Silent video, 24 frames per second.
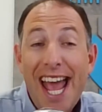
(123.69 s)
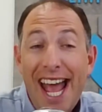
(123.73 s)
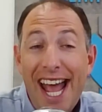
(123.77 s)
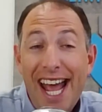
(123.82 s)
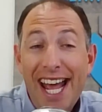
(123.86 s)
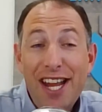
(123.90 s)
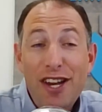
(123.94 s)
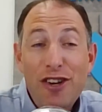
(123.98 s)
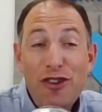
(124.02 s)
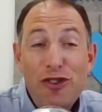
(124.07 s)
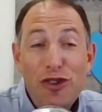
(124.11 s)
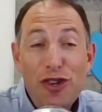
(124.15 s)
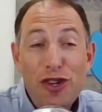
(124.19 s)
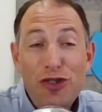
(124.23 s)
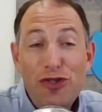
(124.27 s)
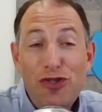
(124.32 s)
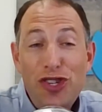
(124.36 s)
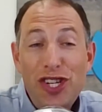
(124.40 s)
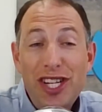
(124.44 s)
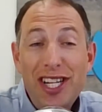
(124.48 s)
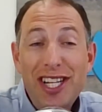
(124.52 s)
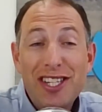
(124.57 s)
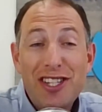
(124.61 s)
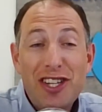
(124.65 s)
And
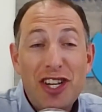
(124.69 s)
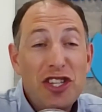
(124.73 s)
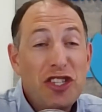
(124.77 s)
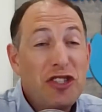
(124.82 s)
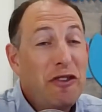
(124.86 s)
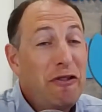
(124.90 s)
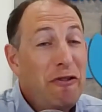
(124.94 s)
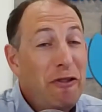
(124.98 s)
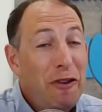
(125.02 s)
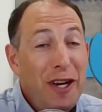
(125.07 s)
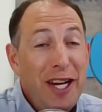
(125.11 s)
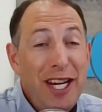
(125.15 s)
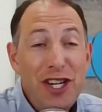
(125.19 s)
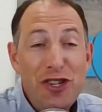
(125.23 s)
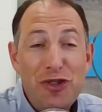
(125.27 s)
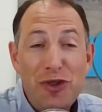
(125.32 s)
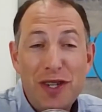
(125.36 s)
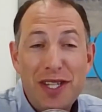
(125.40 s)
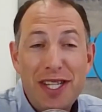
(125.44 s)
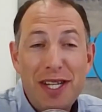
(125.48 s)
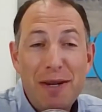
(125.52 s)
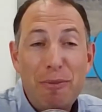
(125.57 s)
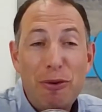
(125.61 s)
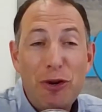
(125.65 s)
Jean is also a very
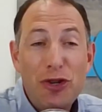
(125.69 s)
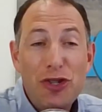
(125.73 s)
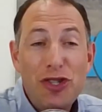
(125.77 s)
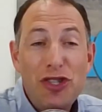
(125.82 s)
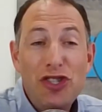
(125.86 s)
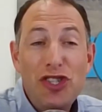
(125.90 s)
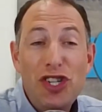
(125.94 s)
interesting person.